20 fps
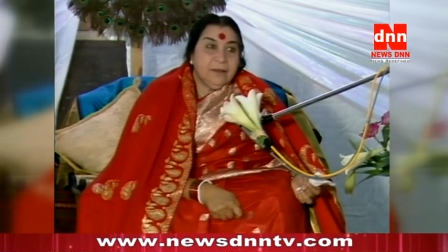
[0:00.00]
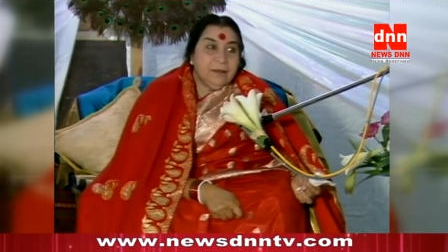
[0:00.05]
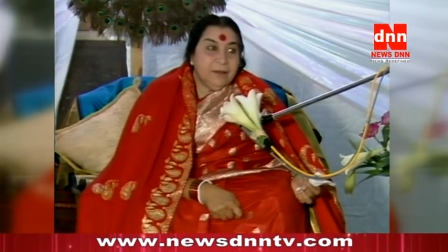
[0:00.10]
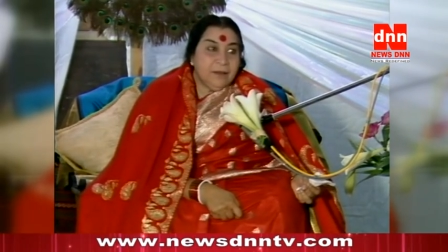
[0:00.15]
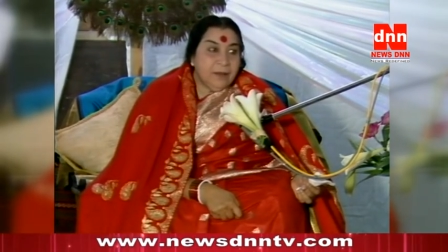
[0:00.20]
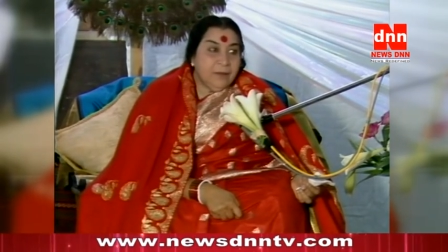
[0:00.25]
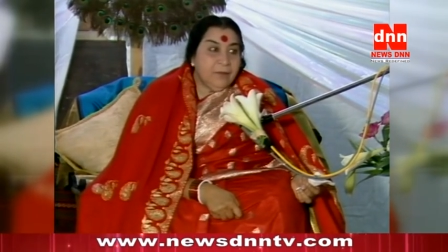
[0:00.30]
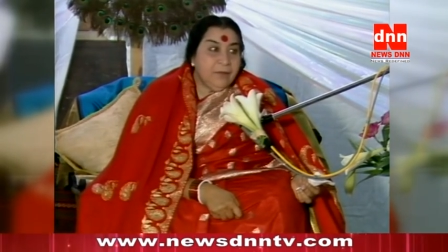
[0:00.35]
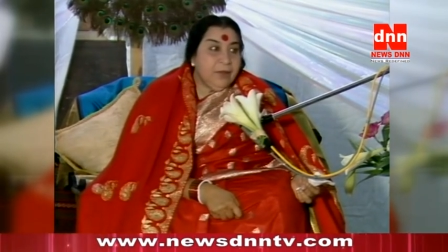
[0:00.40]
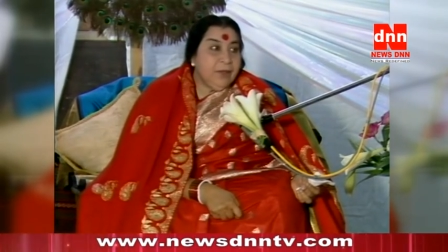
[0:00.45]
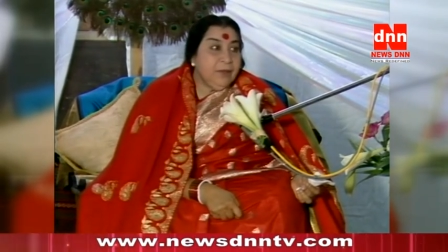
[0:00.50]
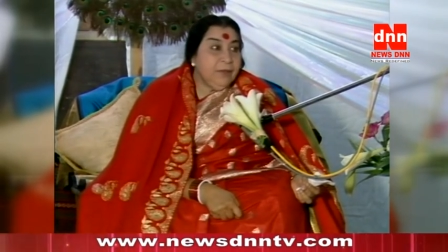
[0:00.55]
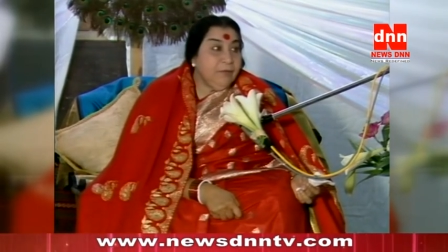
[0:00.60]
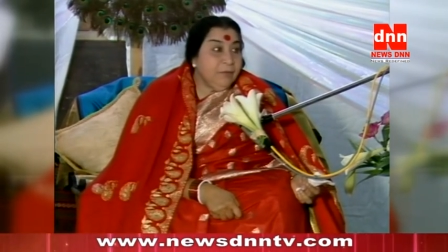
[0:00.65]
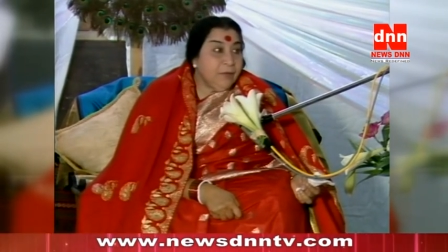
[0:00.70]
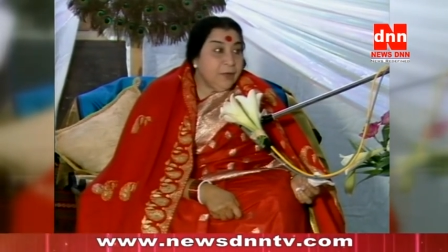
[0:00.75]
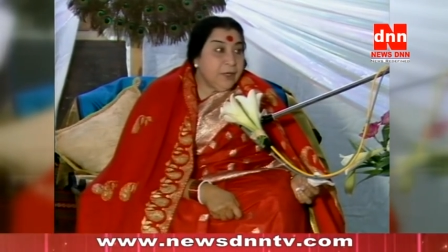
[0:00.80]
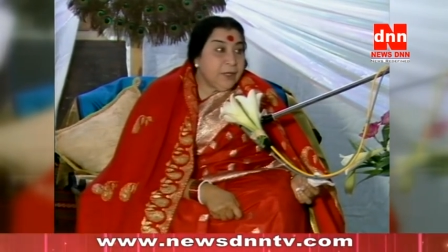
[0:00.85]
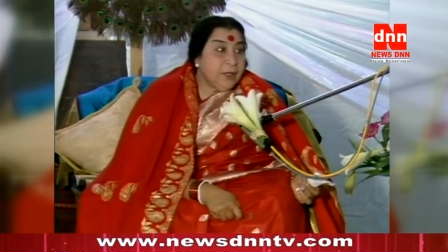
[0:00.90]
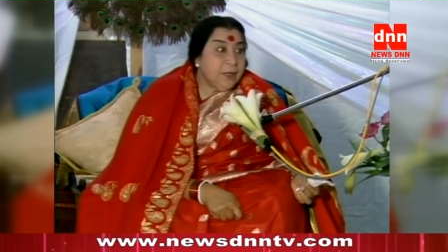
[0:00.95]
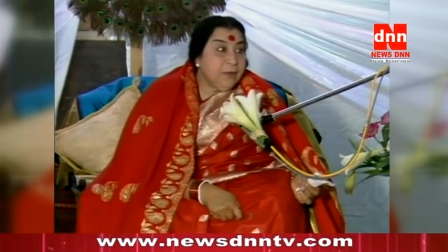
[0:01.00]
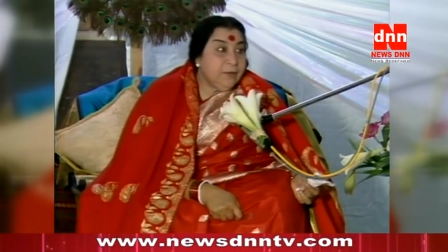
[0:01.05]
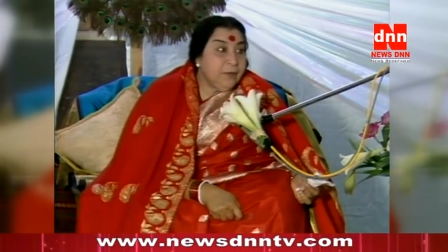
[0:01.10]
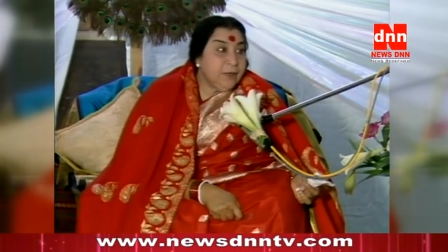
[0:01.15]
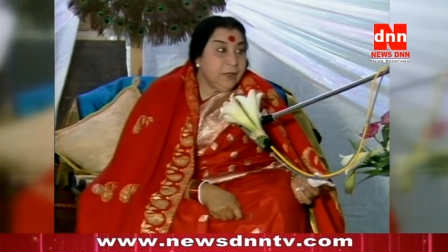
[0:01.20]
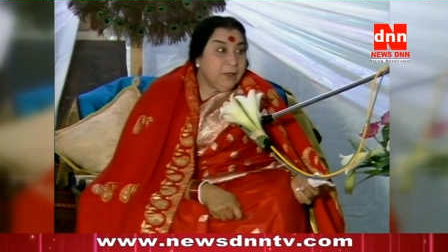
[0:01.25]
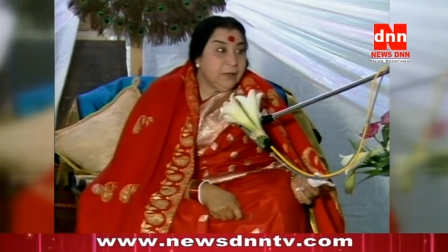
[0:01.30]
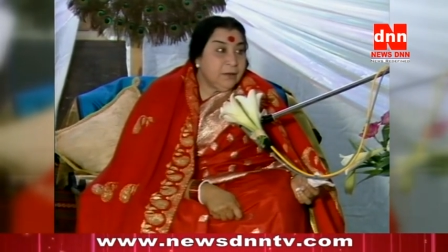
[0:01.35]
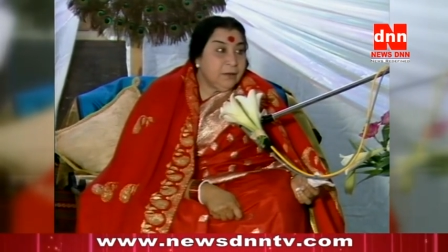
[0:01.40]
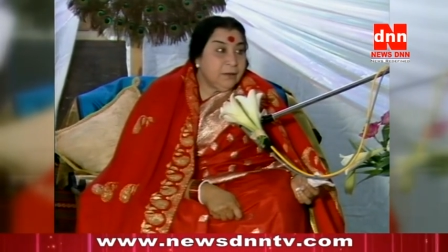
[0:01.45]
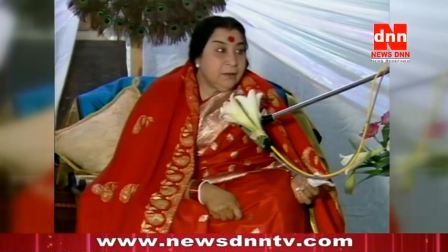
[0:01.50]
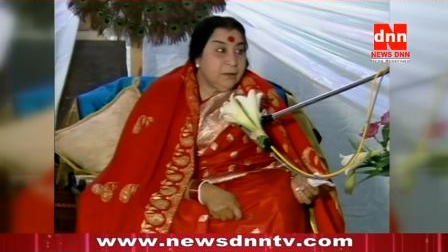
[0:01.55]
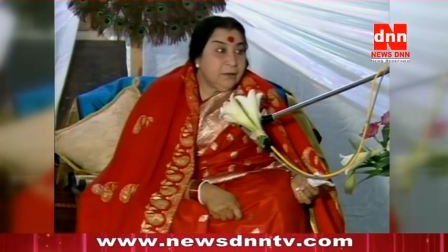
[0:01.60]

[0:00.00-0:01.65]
loving, forgiving.